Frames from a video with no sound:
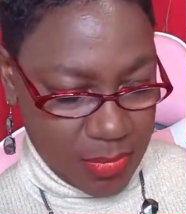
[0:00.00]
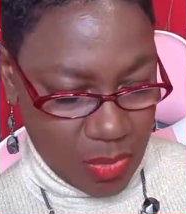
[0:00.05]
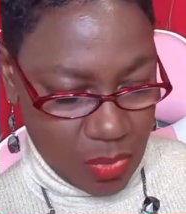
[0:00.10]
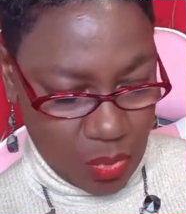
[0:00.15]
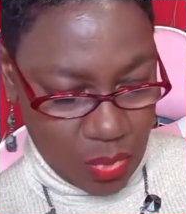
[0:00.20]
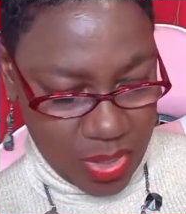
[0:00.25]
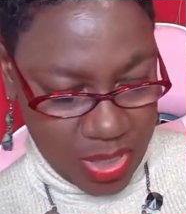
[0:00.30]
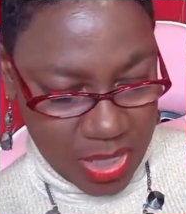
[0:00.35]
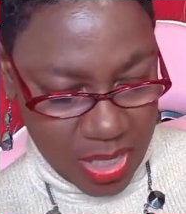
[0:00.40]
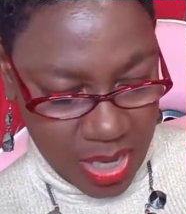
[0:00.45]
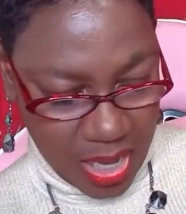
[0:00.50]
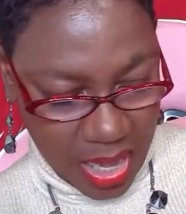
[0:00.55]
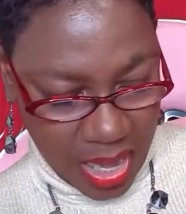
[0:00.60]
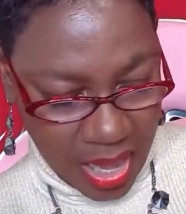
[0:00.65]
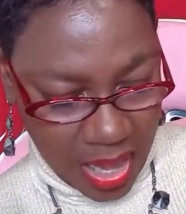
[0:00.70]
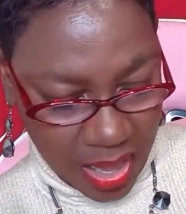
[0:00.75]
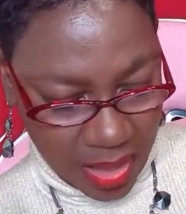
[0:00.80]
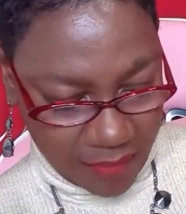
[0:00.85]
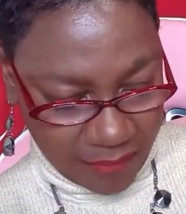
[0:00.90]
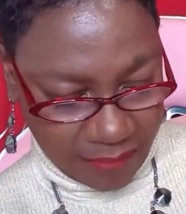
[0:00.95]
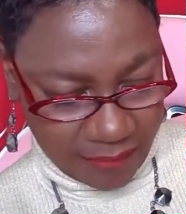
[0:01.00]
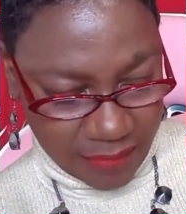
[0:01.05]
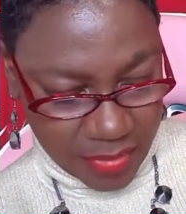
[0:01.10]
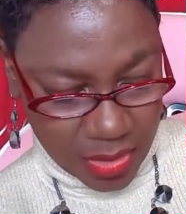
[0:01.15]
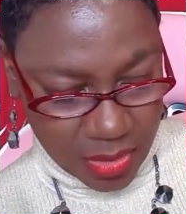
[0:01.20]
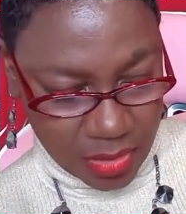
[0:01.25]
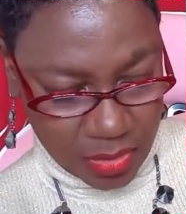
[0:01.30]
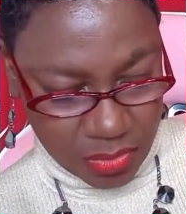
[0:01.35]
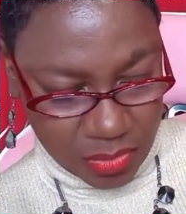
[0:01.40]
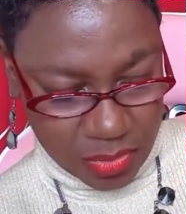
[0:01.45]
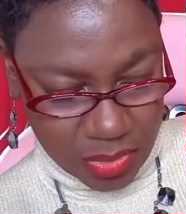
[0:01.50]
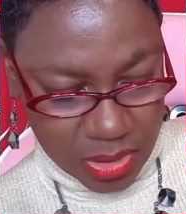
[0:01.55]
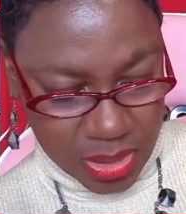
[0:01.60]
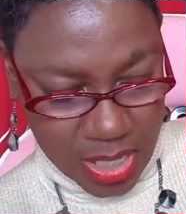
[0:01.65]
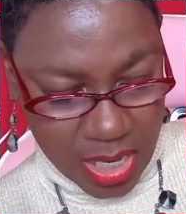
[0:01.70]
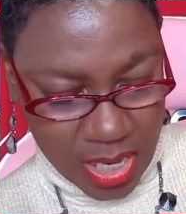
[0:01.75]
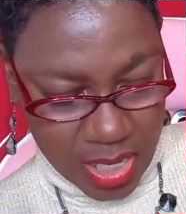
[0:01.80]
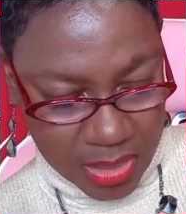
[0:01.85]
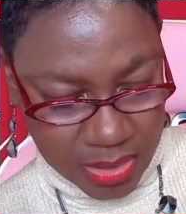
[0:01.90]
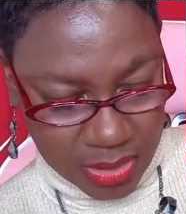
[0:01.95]
We have, oh,
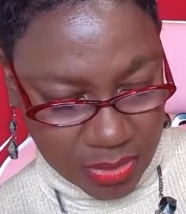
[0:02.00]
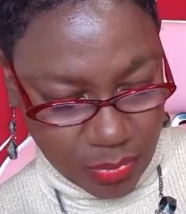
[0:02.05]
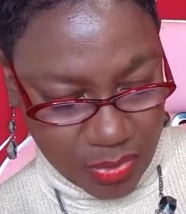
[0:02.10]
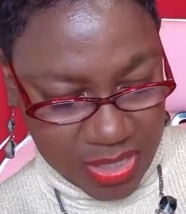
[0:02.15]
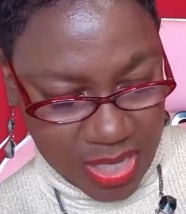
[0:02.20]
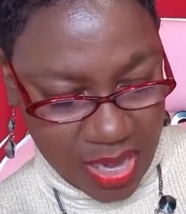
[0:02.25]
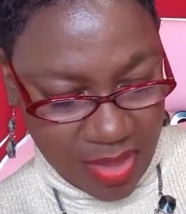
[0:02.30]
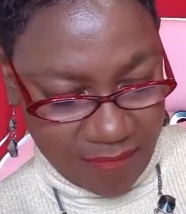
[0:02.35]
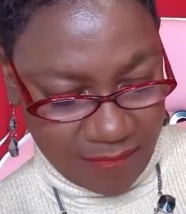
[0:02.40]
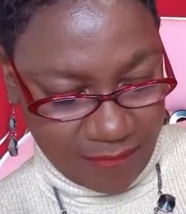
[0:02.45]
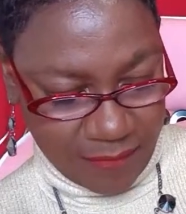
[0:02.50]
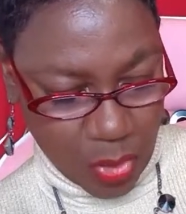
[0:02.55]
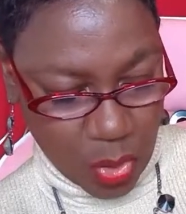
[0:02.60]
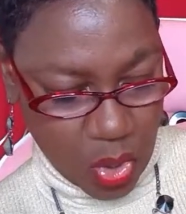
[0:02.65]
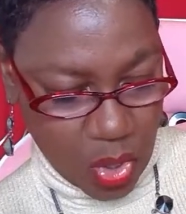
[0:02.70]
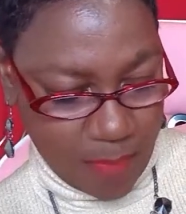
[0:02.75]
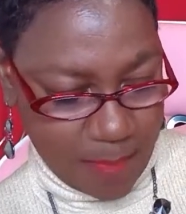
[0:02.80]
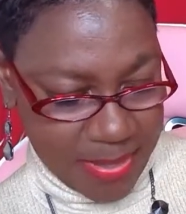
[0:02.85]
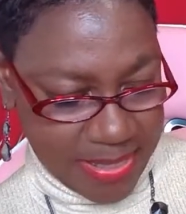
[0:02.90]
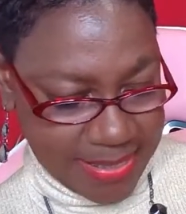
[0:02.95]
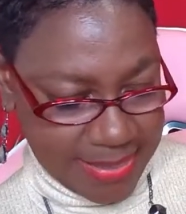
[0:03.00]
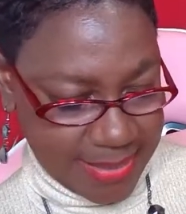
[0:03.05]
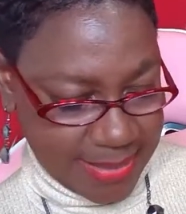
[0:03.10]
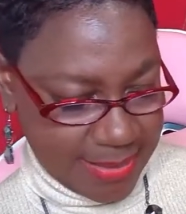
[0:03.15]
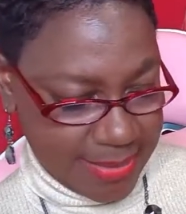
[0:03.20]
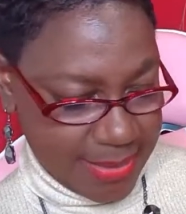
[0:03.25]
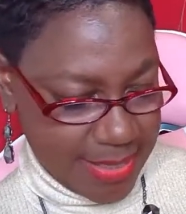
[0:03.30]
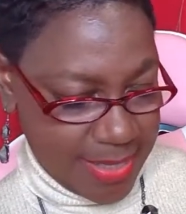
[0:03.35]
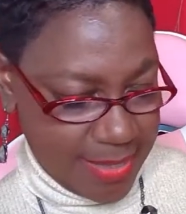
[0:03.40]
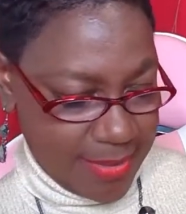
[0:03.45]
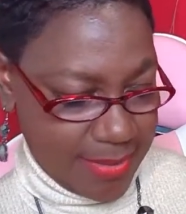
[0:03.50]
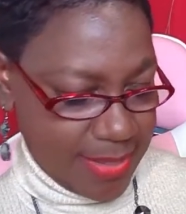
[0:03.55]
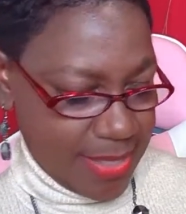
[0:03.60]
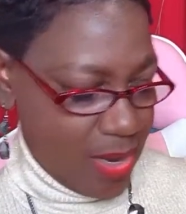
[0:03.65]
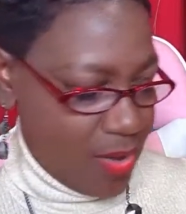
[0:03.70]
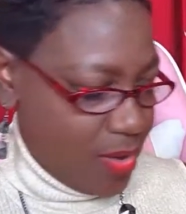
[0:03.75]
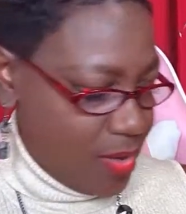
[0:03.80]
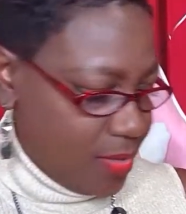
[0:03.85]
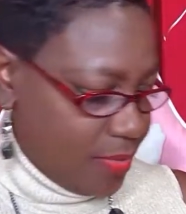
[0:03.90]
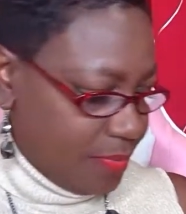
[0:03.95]
yes, we have four pieces here,
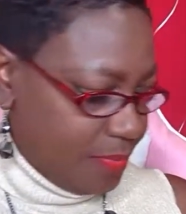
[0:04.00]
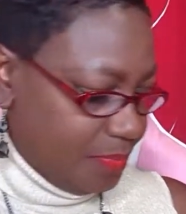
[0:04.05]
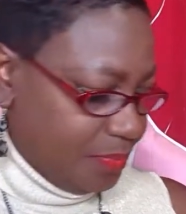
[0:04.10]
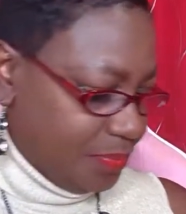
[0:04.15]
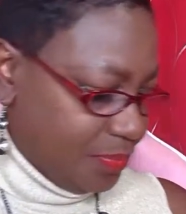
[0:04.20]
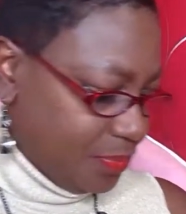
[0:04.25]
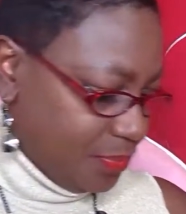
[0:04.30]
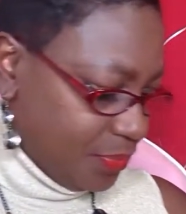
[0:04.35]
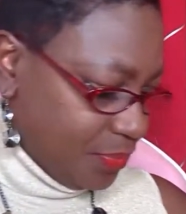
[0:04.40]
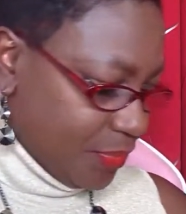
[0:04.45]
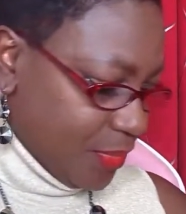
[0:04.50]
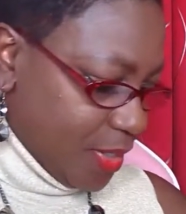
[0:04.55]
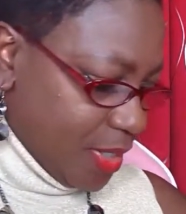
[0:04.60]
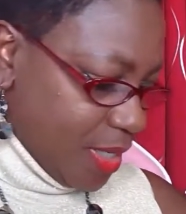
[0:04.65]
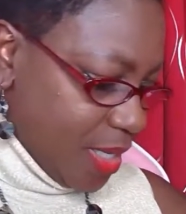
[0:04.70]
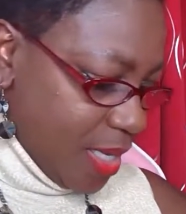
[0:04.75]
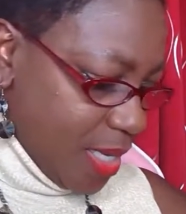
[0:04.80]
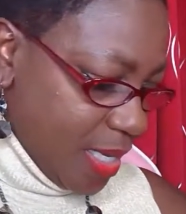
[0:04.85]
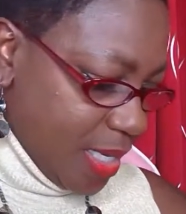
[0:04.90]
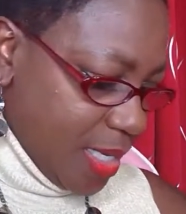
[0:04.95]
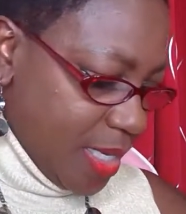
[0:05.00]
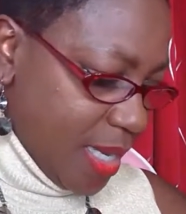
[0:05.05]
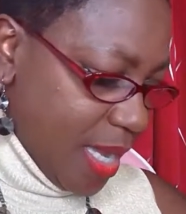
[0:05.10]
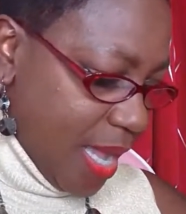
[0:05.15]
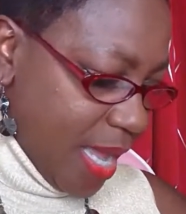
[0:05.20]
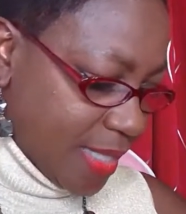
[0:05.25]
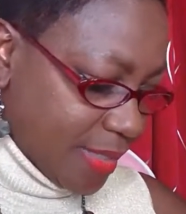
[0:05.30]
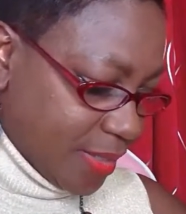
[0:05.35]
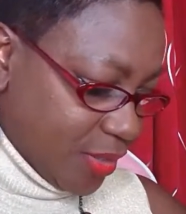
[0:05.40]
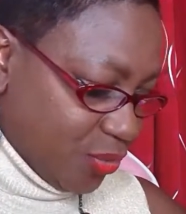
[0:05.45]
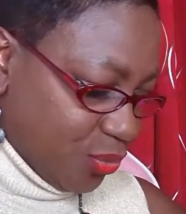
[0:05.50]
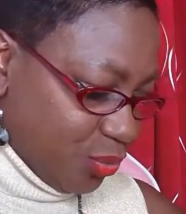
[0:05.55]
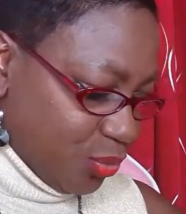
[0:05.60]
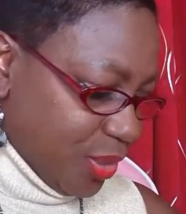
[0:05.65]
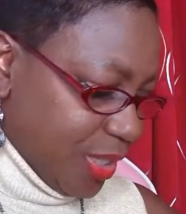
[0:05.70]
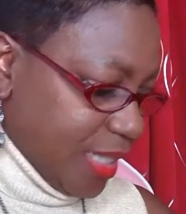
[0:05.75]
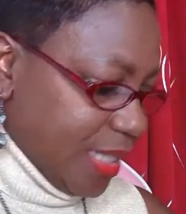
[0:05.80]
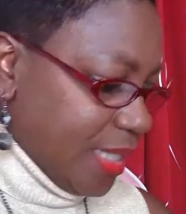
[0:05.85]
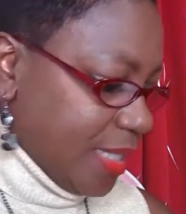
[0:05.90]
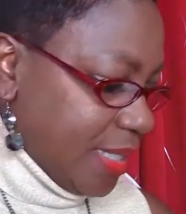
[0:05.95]
y'all and it has a
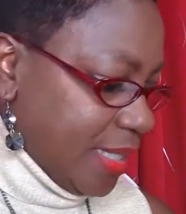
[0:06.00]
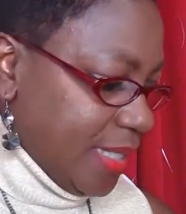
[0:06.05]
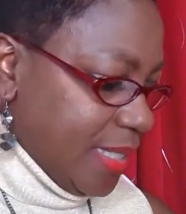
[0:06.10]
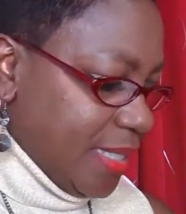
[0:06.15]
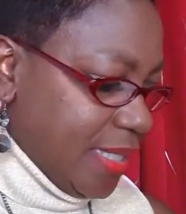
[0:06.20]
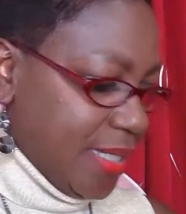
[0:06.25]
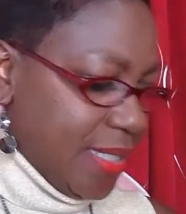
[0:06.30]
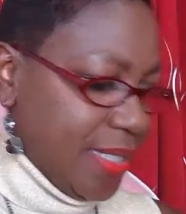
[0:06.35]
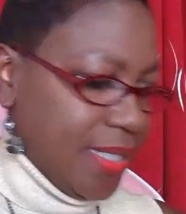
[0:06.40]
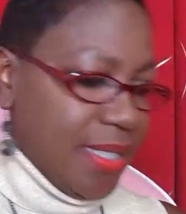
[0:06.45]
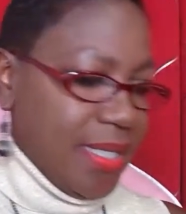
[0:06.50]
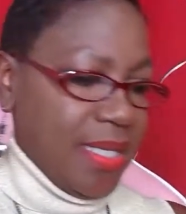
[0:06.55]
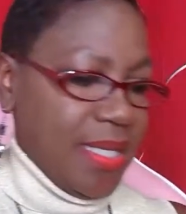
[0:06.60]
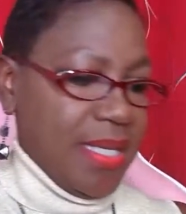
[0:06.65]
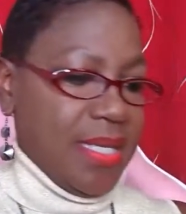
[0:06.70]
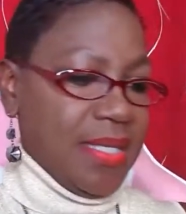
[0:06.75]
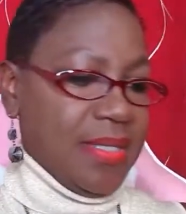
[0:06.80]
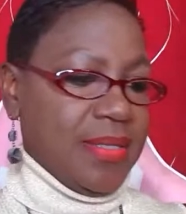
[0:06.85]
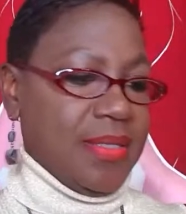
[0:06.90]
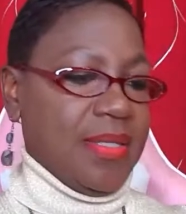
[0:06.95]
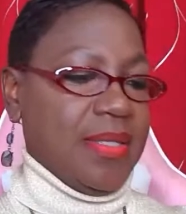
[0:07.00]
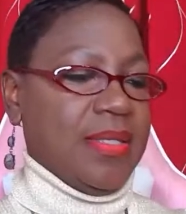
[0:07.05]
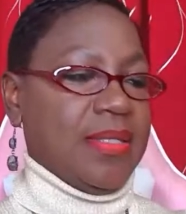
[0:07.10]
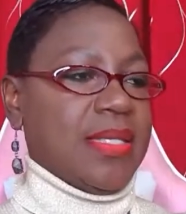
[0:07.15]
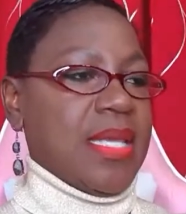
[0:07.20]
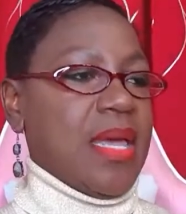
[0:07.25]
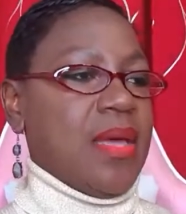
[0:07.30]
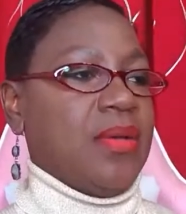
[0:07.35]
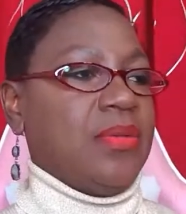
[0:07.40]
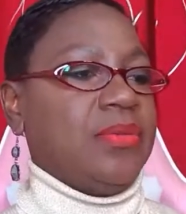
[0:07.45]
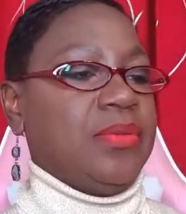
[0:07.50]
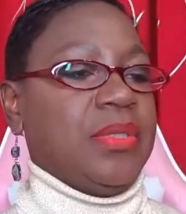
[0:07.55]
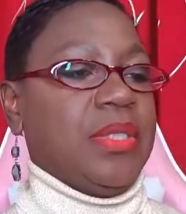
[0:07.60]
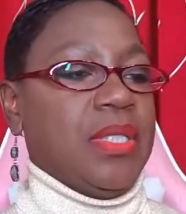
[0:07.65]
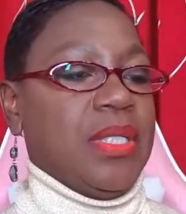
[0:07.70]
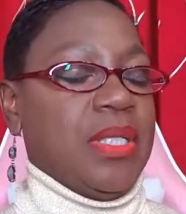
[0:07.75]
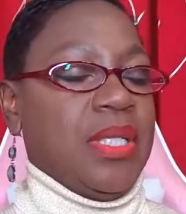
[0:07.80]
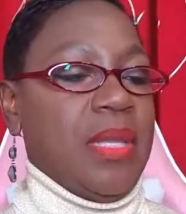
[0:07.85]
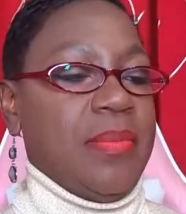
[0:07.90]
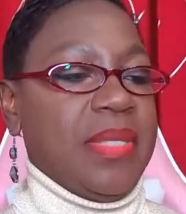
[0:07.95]
ring in it. So
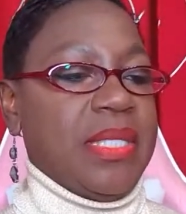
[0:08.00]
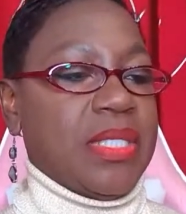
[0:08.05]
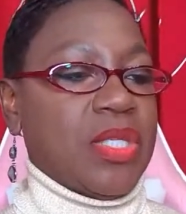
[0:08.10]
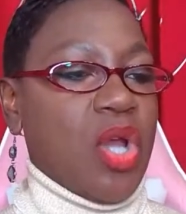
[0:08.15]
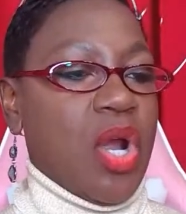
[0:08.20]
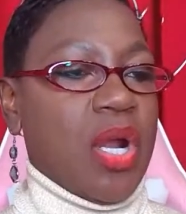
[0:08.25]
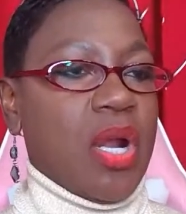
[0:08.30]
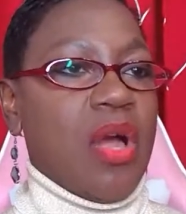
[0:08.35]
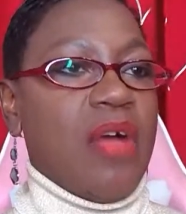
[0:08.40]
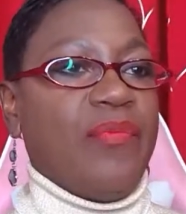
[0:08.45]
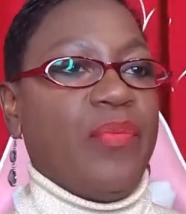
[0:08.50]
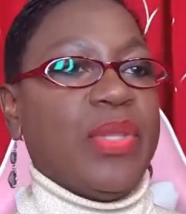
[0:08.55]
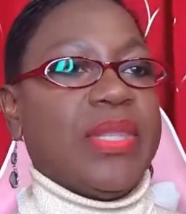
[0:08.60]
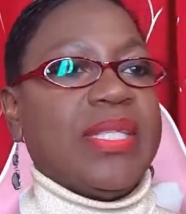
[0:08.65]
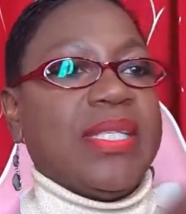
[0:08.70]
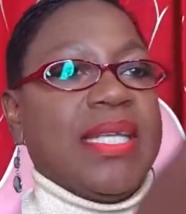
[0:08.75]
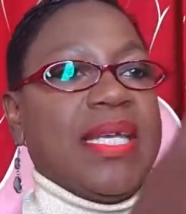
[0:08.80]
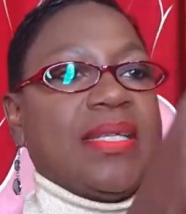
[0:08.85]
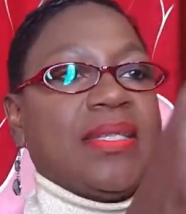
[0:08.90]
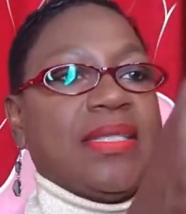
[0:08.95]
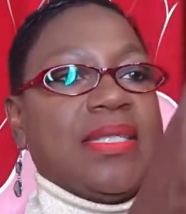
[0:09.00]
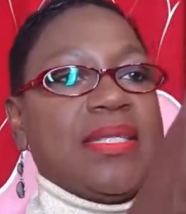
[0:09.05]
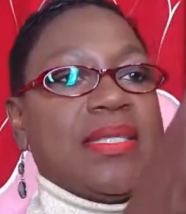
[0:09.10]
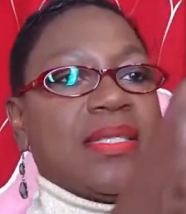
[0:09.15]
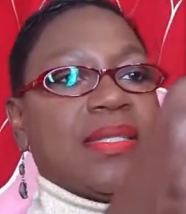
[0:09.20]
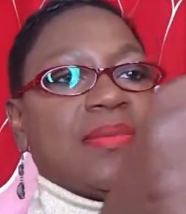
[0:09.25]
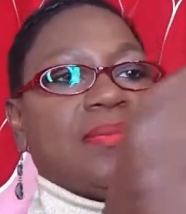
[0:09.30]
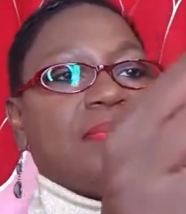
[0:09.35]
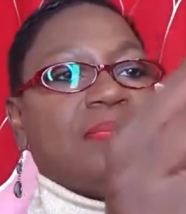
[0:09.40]
let me start off with the necklace.